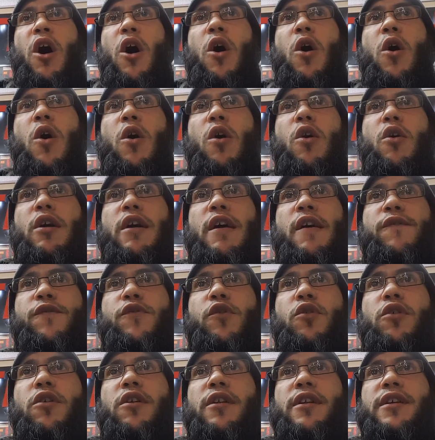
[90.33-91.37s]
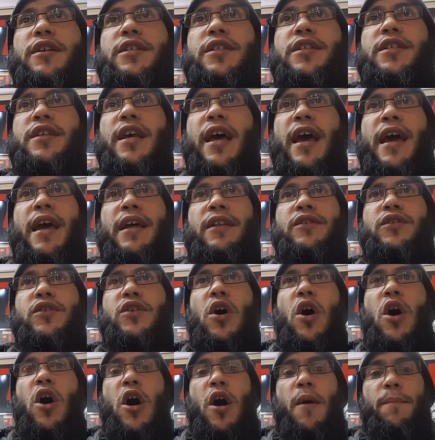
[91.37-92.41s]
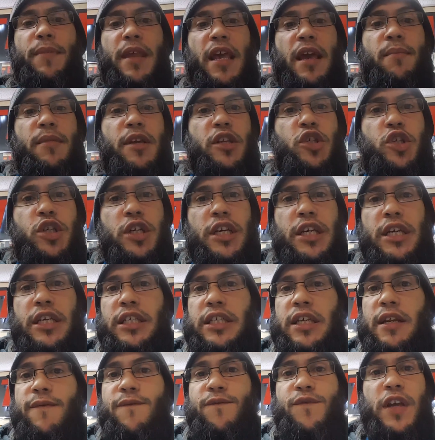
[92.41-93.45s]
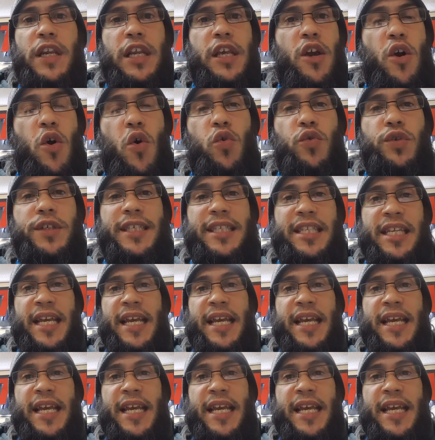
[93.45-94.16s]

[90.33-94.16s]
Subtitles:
or if you're gonna send images and videos.